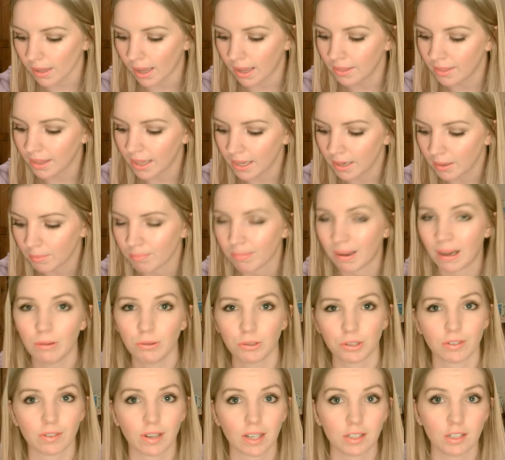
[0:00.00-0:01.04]
And then
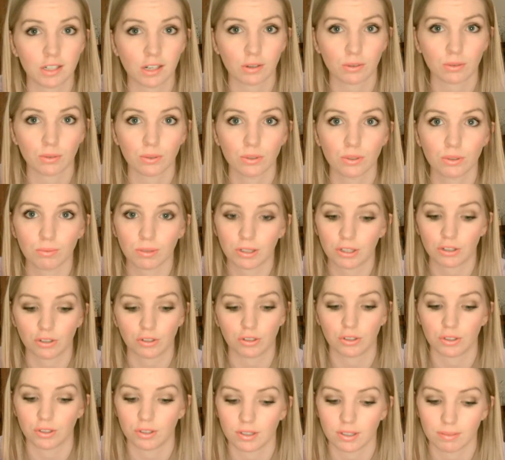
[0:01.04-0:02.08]
powder eyeshadows, which
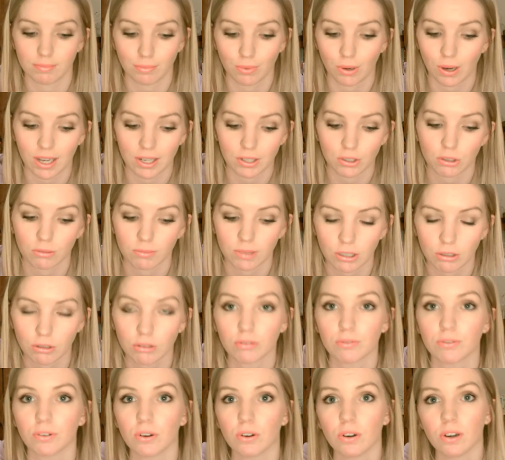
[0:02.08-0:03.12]
are just what I normally
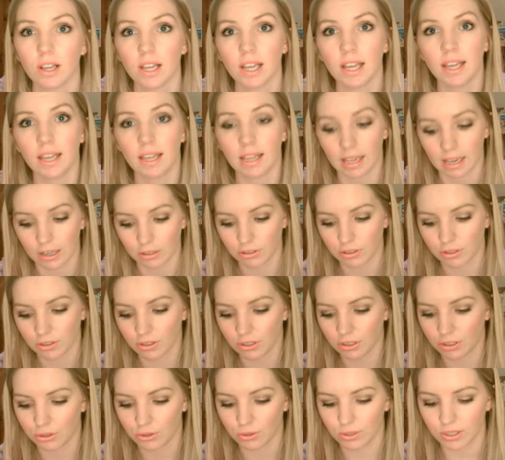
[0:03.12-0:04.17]
go for. I'm just
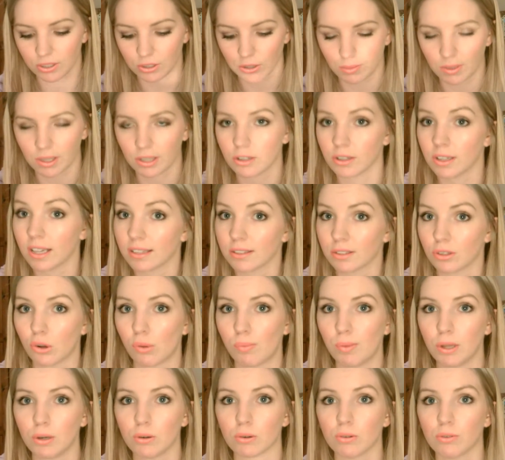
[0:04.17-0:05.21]
going to show you some of the colours I
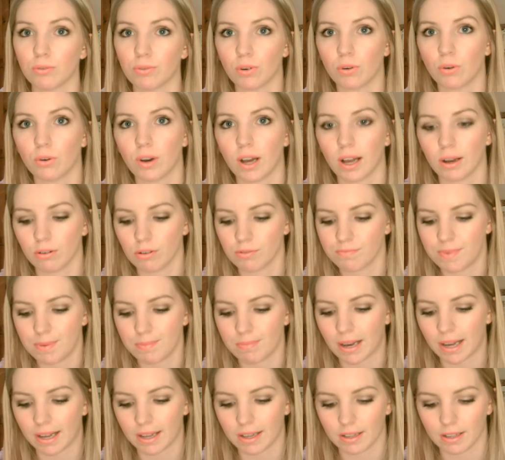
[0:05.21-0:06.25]
normally go for out of
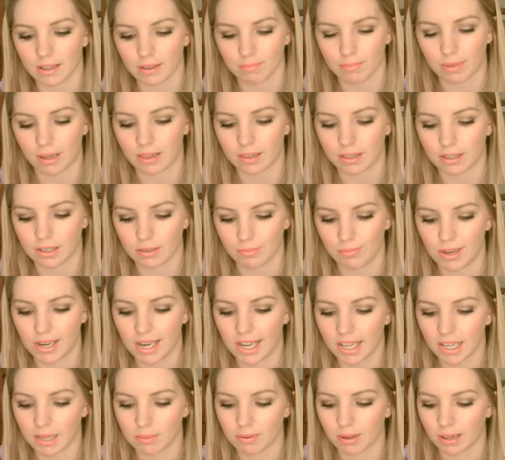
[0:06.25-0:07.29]
my MAC palette, my
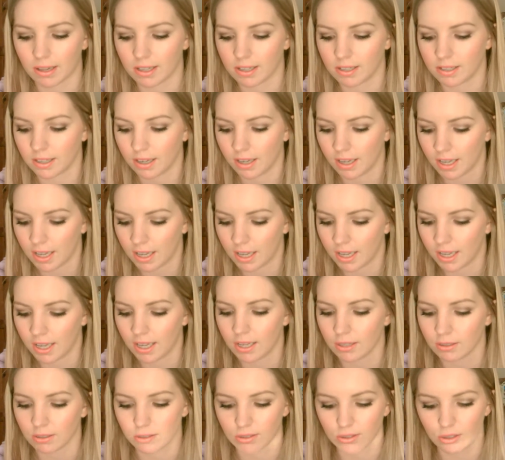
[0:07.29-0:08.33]
makeup palette.
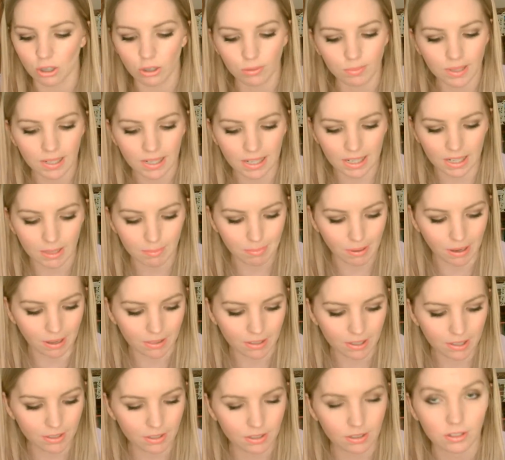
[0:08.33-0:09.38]
So I'll start with my makeup
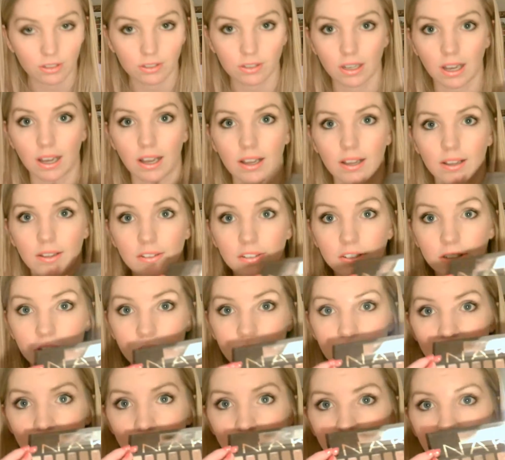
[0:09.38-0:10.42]
palette, because
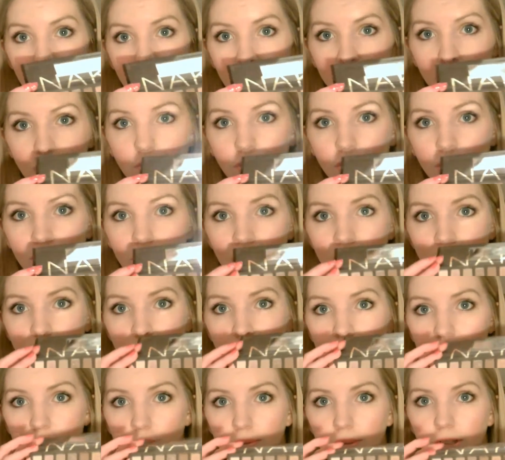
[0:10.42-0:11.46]
you've seen it all before.
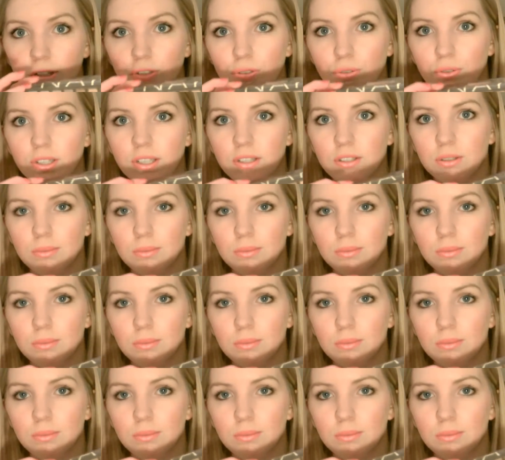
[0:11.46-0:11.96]
But I just want to show you